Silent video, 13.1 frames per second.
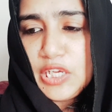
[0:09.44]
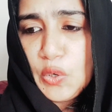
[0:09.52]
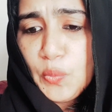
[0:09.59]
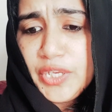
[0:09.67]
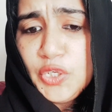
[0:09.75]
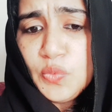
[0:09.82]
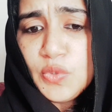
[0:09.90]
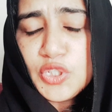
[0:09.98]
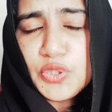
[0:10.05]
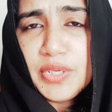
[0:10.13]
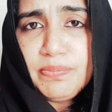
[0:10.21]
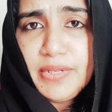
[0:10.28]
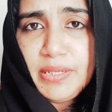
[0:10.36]
When you want to
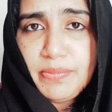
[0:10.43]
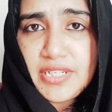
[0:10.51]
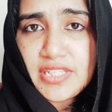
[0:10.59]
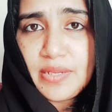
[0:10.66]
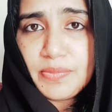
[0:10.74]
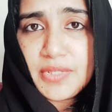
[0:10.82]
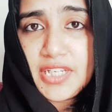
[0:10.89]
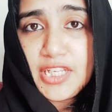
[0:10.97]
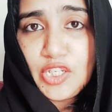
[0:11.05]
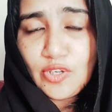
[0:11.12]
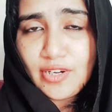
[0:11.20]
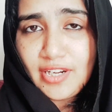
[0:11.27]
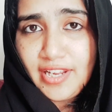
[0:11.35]
implement something in
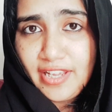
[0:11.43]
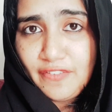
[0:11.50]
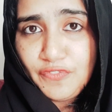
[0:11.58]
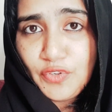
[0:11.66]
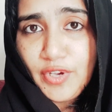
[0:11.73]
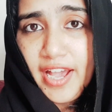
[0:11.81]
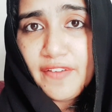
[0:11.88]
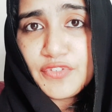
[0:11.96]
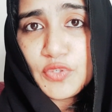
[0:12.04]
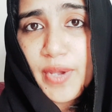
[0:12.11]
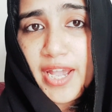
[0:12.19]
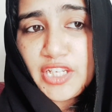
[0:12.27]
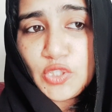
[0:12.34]
your life, you have
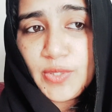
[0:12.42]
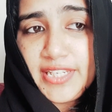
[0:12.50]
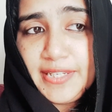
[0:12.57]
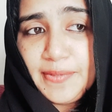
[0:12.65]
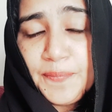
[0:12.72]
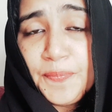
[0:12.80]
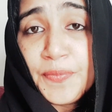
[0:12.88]
to actually